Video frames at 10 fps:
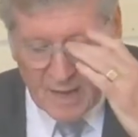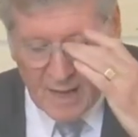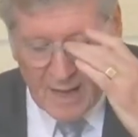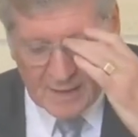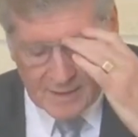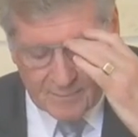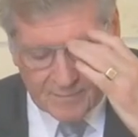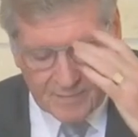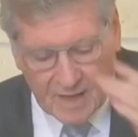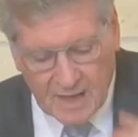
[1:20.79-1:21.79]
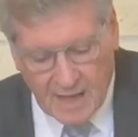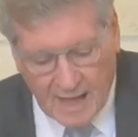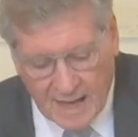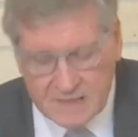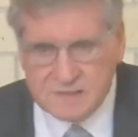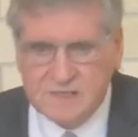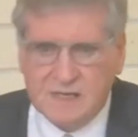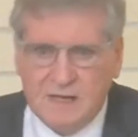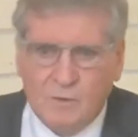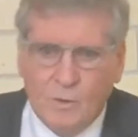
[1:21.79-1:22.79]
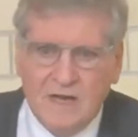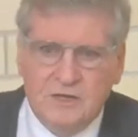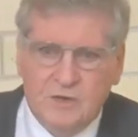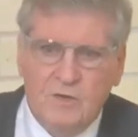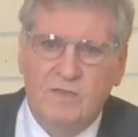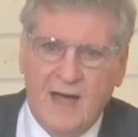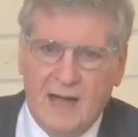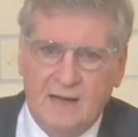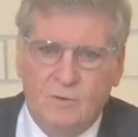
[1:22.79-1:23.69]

And as we do that,